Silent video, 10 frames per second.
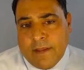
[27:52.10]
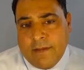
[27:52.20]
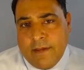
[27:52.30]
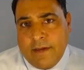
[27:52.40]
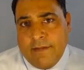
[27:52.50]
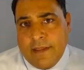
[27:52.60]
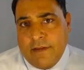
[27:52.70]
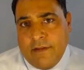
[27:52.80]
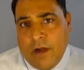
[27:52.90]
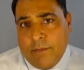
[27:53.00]
I've had
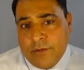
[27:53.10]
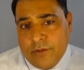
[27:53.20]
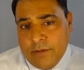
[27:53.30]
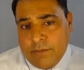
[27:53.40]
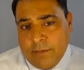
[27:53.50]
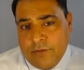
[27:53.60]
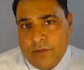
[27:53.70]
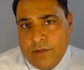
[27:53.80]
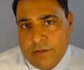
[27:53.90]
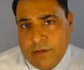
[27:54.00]
the opportunity to publish with
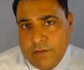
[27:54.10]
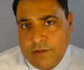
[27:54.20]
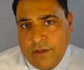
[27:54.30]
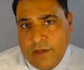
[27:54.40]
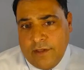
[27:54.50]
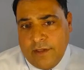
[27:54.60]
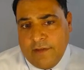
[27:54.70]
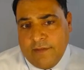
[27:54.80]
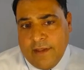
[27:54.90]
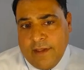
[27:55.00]
Dr. Vijdani
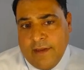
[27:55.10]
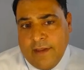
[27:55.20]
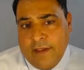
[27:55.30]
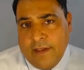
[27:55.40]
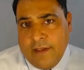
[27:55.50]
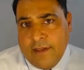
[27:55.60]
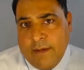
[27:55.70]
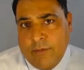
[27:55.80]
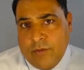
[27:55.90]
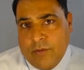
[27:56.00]
is that
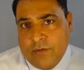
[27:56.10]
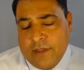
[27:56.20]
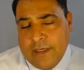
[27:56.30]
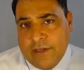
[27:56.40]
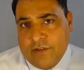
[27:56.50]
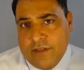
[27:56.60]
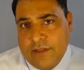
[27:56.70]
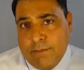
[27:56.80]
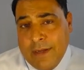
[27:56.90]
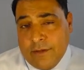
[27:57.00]
chemicals can actually
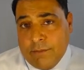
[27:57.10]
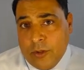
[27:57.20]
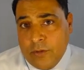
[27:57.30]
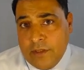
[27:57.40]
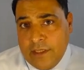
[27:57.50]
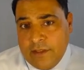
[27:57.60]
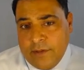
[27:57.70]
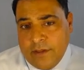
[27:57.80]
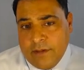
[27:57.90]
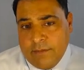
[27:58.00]
bind to proteins,
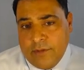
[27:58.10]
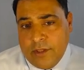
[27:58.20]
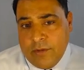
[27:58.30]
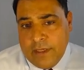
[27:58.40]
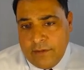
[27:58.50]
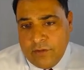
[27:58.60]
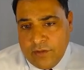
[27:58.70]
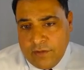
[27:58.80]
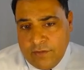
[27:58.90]
become neoantigens.